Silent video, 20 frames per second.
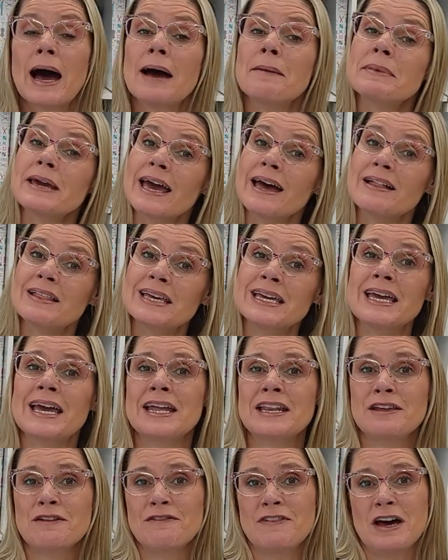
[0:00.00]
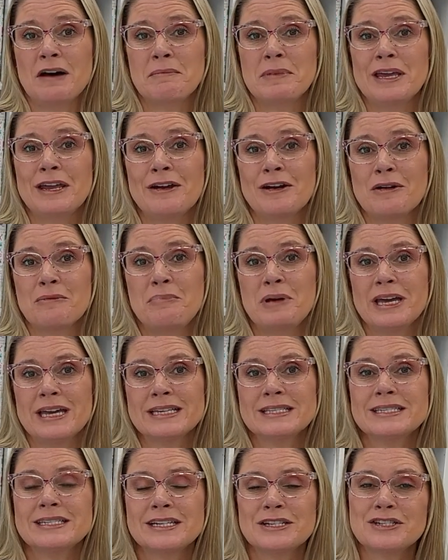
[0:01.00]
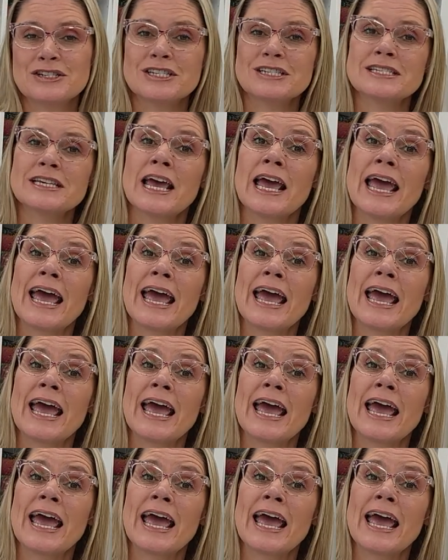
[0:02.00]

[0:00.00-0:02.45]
I'm Kelly and you found me here on Pick and Stitches,